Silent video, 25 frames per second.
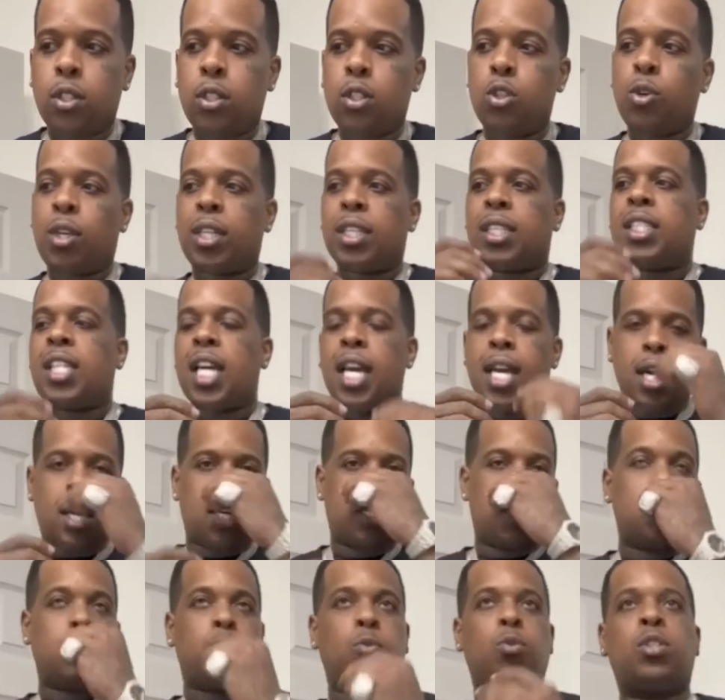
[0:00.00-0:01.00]
this
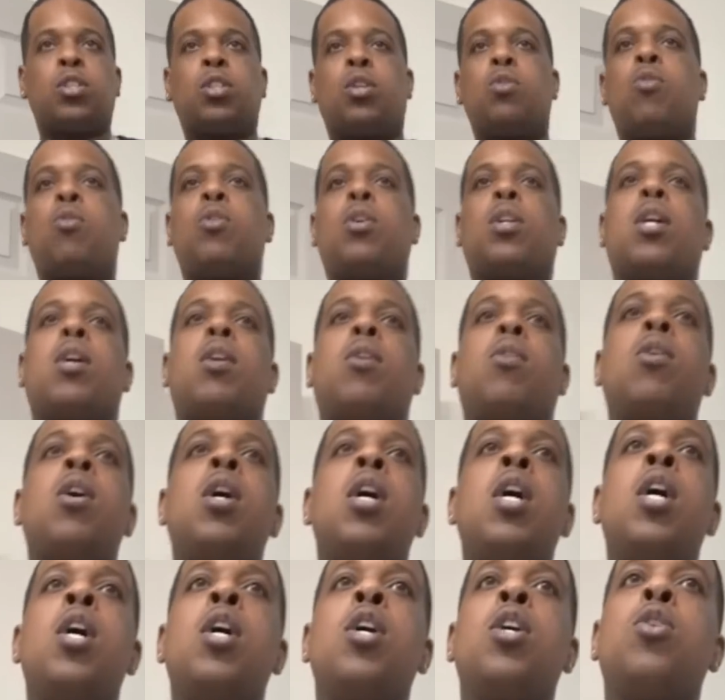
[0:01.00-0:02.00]
is what's going
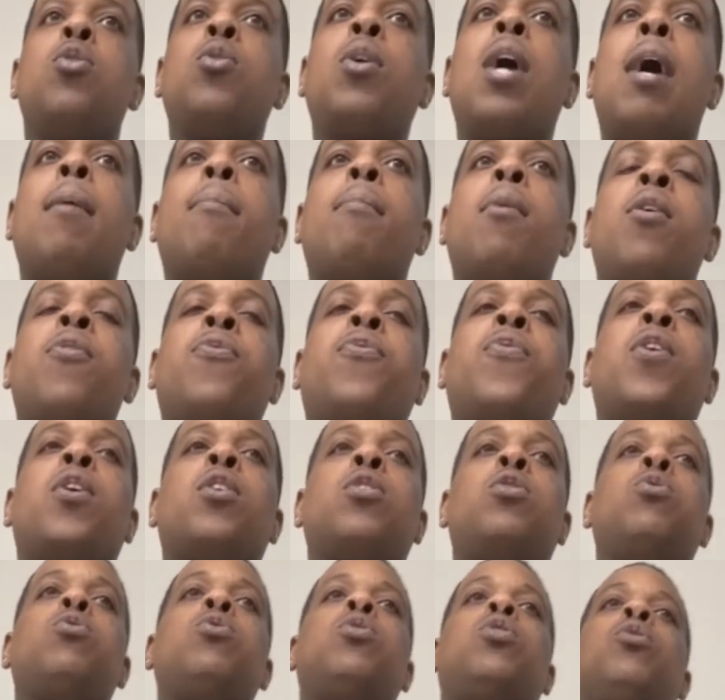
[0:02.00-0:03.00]
on. You got
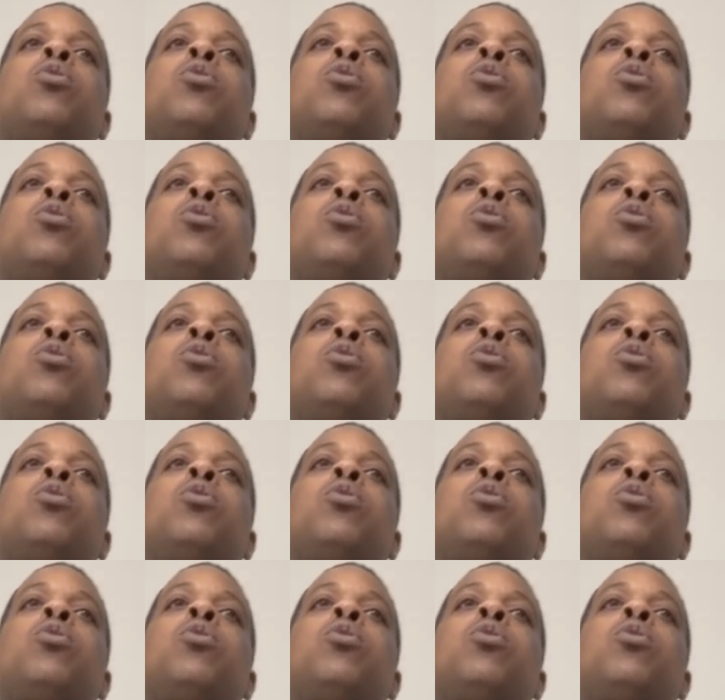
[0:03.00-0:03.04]
motherfuckers